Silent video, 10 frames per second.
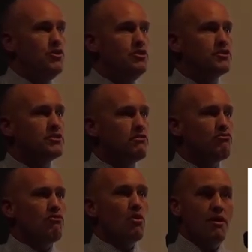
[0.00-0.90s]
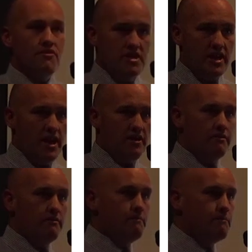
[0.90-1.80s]
just throw everything at it,
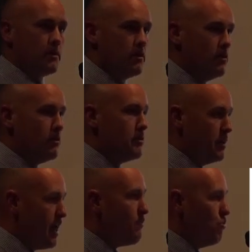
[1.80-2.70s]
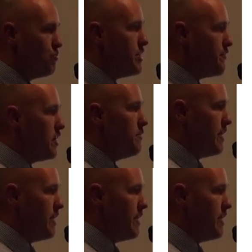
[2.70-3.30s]
then that will definitely be